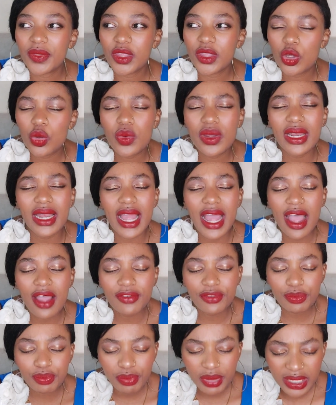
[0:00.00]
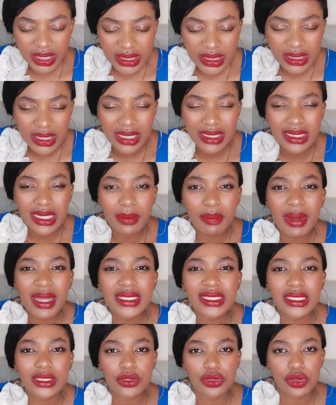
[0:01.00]
you will have peace that
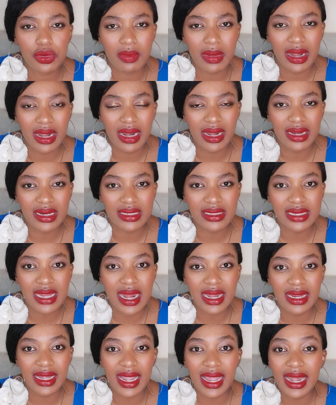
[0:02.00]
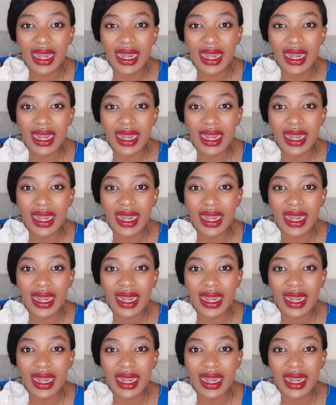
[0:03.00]
surpasses human understanding